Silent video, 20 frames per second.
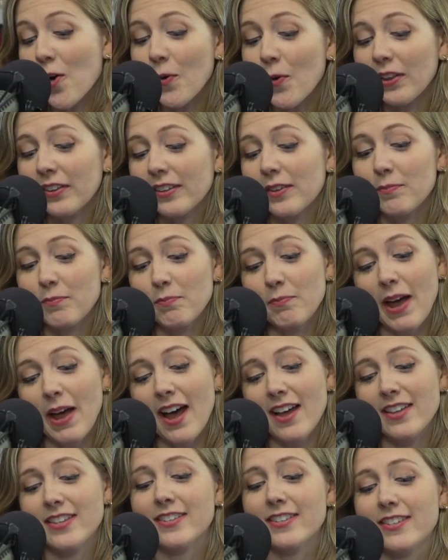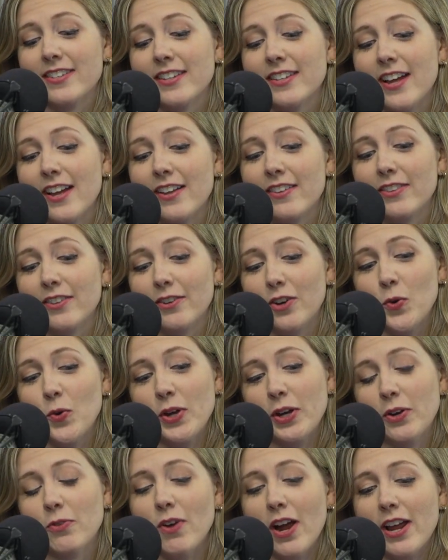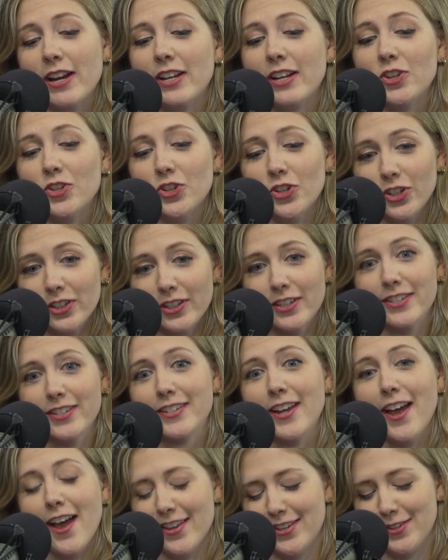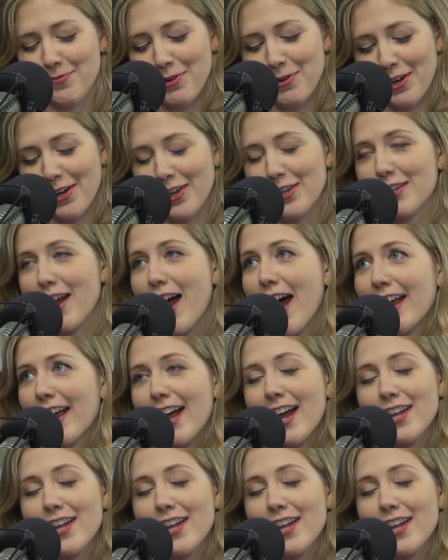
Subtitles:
well it passes like the quick writing journalist test, because I got